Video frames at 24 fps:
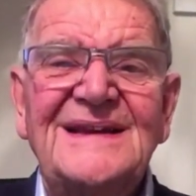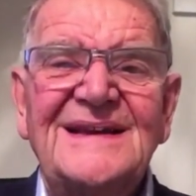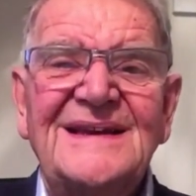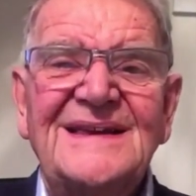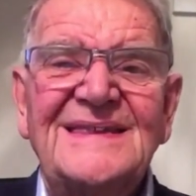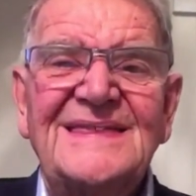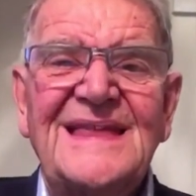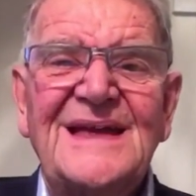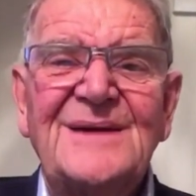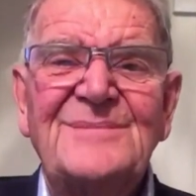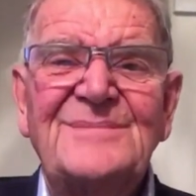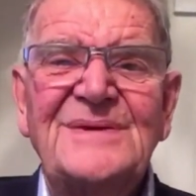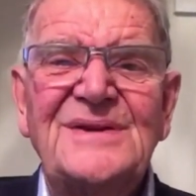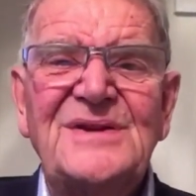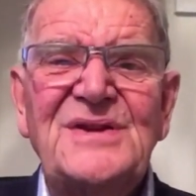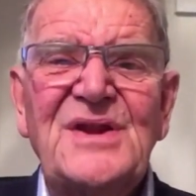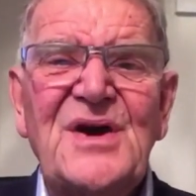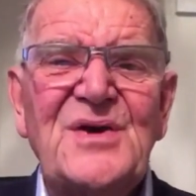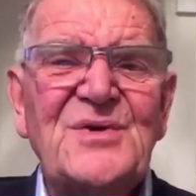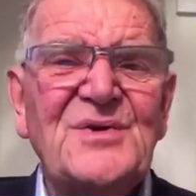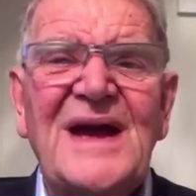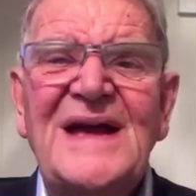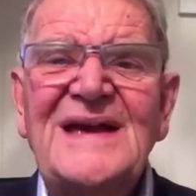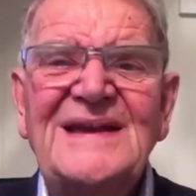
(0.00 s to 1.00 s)
there'll be
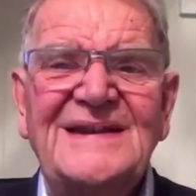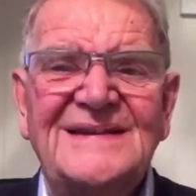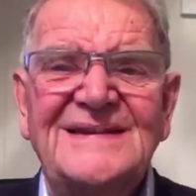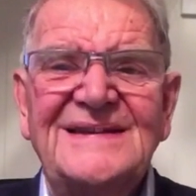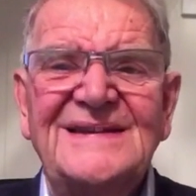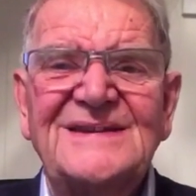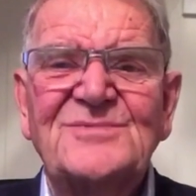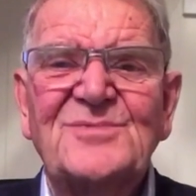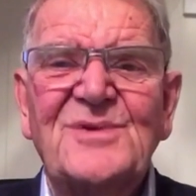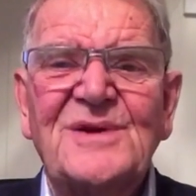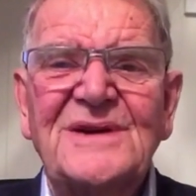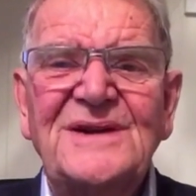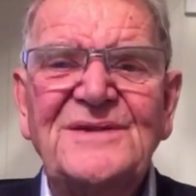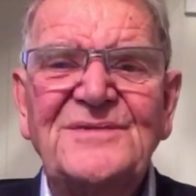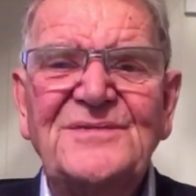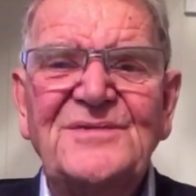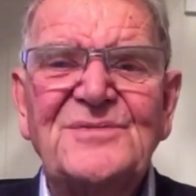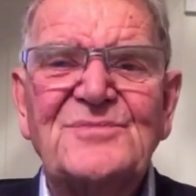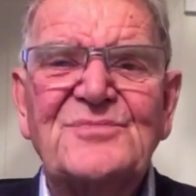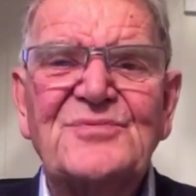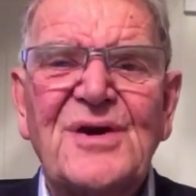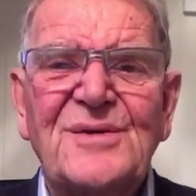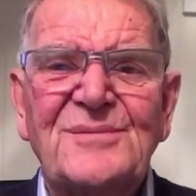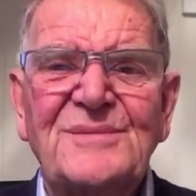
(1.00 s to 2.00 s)
no end. This wonderful
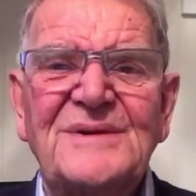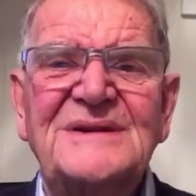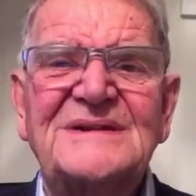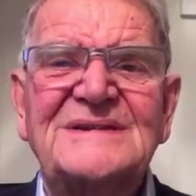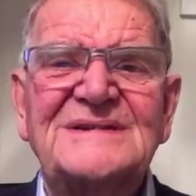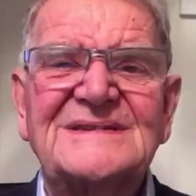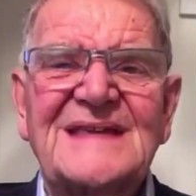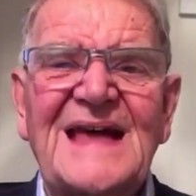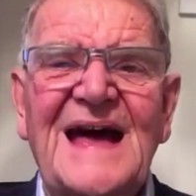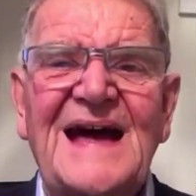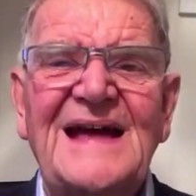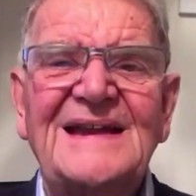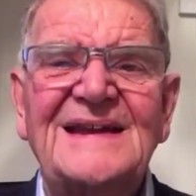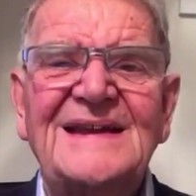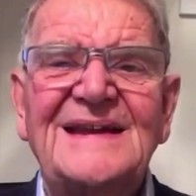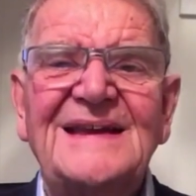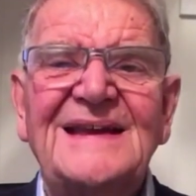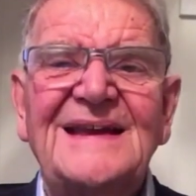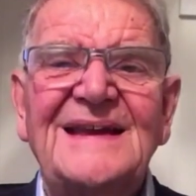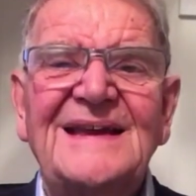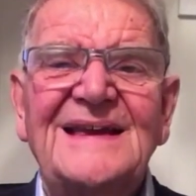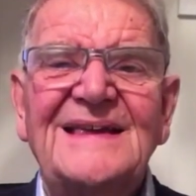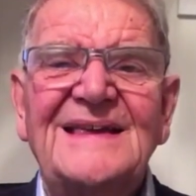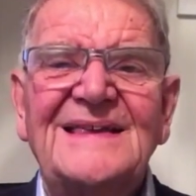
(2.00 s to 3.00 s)
promise that
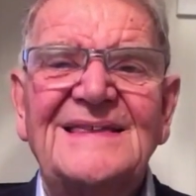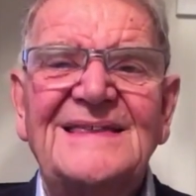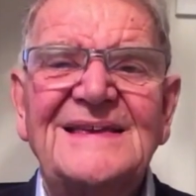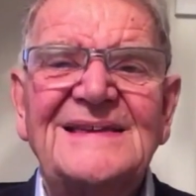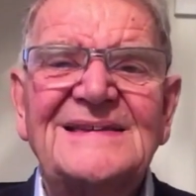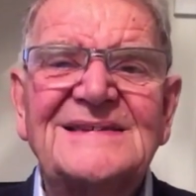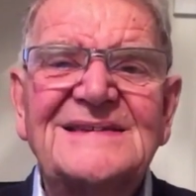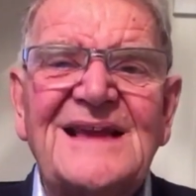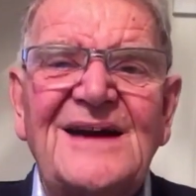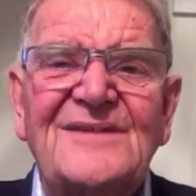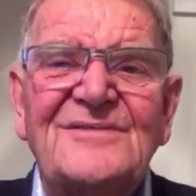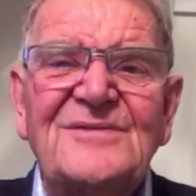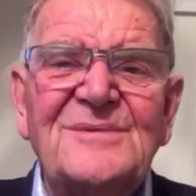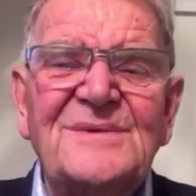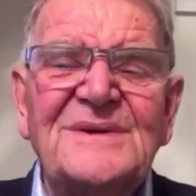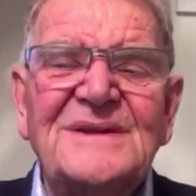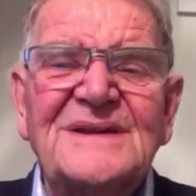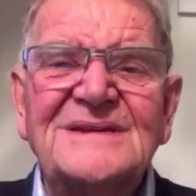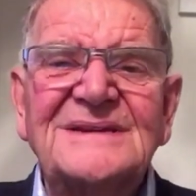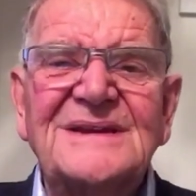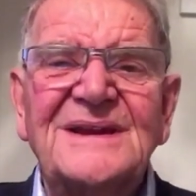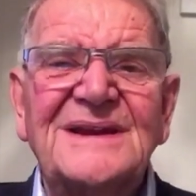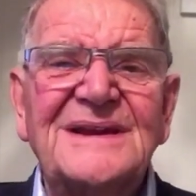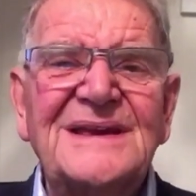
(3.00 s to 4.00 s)
this government
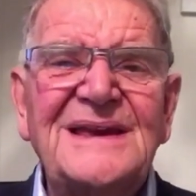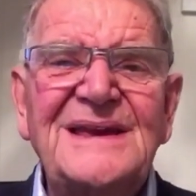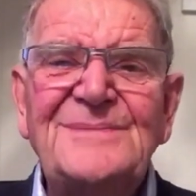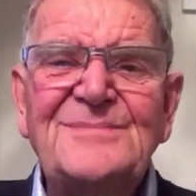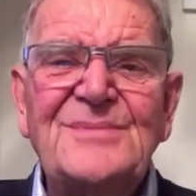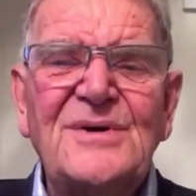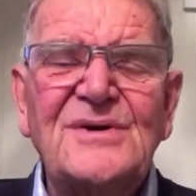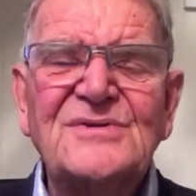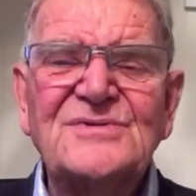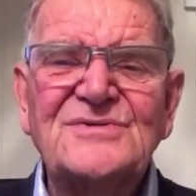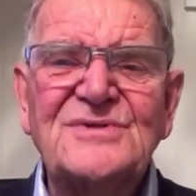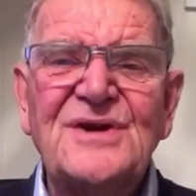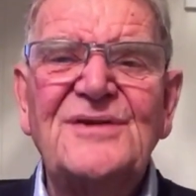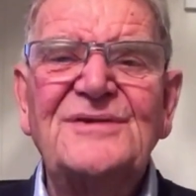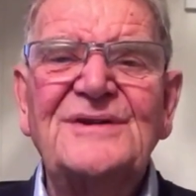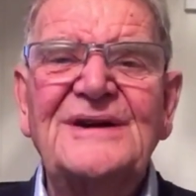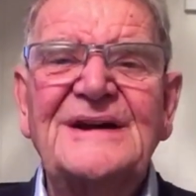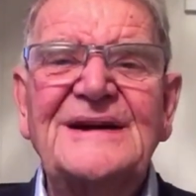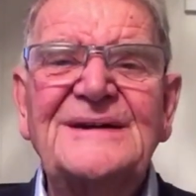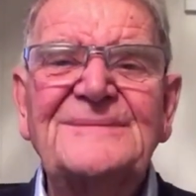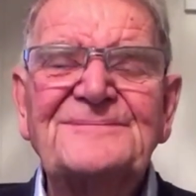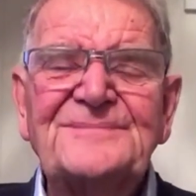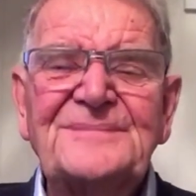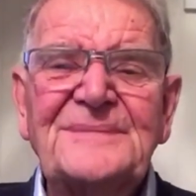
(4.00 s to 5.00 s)
is going to keep on growing.